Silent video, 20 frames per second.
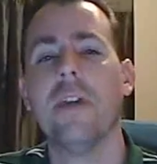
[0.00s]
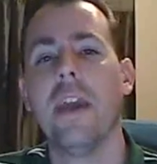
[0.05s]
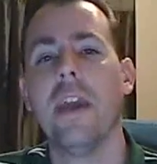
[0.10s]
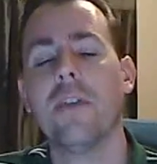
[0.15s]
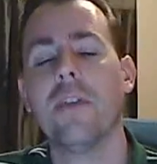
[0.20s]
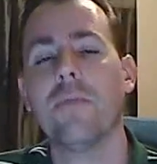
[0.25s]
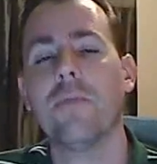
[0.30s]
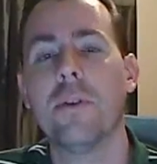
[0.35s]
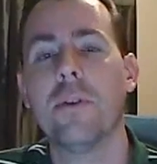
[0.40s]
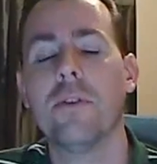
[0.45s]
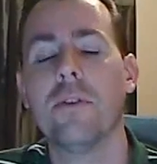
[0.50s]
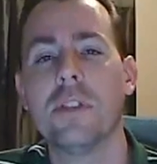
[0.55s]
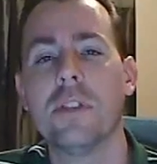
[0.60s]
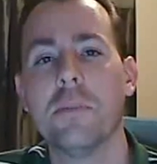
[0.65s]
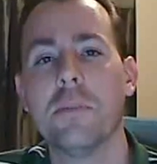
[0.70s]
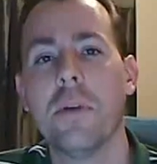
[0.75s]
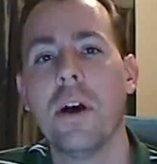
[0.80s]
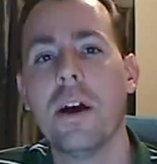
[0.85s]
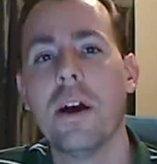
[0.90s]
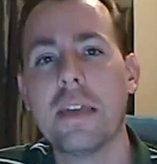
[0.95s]
and we post the
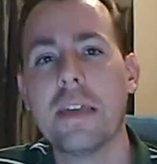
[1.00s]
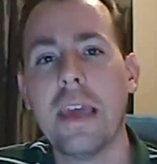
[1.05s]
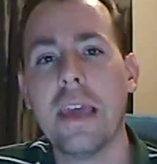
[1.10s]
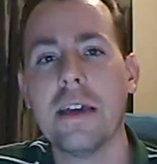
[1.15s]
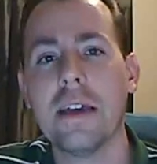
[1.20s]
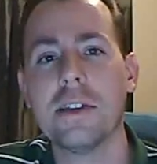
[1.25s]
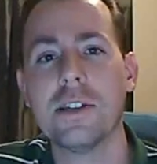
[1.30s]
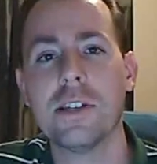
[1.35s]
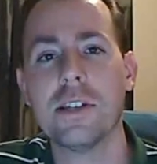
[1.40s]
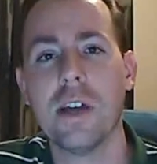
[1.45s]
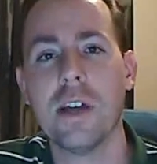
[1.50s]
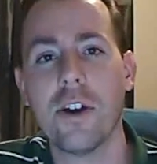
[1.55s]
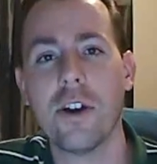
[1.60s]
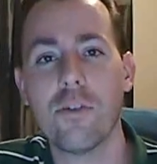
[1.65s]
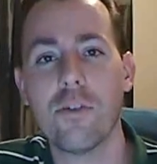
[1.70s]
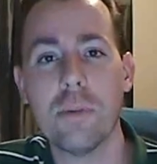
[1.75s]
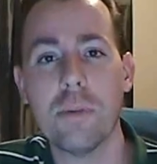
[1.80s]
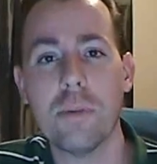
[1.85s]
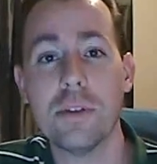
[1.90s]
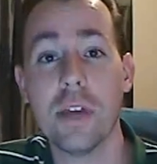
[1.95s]
podcasts on our
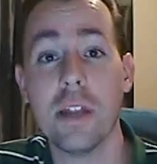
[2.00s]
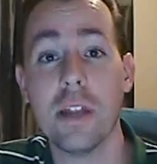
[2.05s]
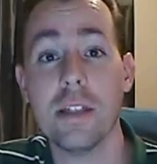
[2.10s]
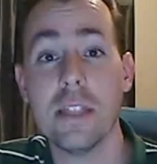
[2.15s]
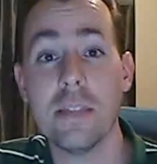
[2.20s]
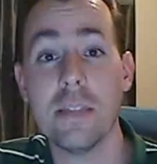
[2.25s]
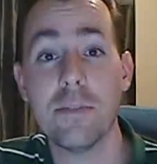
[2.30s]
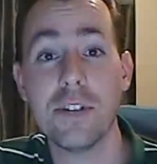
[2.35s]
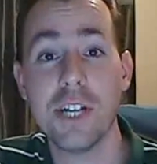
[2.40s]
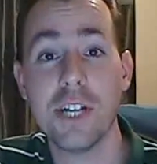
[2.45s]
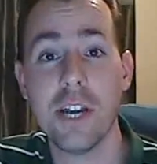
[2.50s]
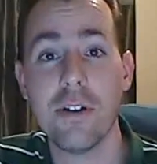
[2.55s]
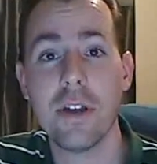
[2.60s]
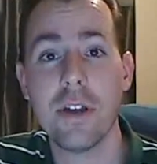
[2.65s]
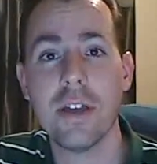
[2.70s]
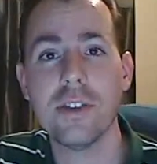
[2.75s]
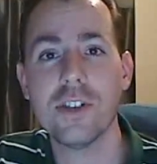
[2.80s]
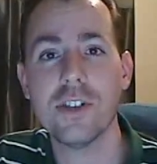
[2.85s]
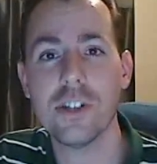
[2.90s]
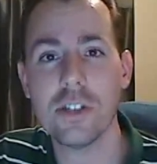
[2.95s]
website at
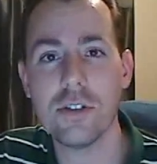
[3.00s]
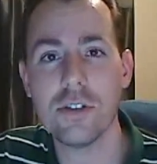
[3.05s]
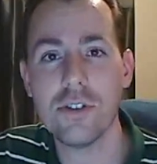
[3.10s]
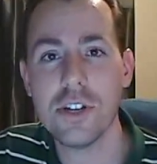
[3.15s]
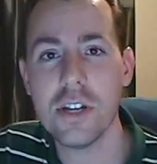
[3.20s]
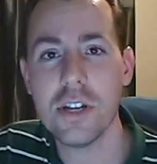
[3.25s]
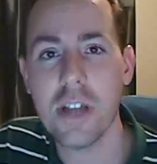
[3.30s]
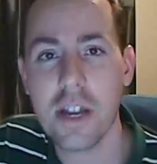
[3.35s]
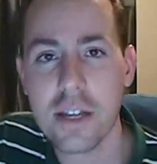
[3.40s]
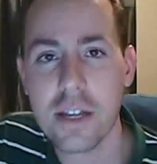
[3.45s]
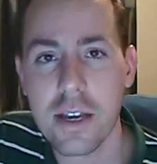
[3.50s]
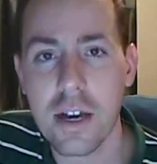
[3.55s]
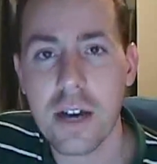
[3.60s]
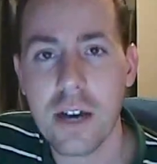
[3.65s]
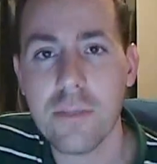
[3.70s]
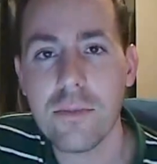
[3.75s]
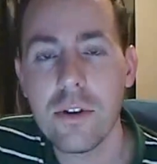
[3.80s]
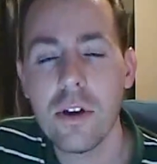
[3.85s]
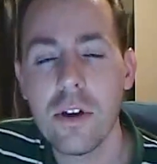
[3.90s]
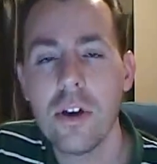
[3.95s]
libertariansolution.com,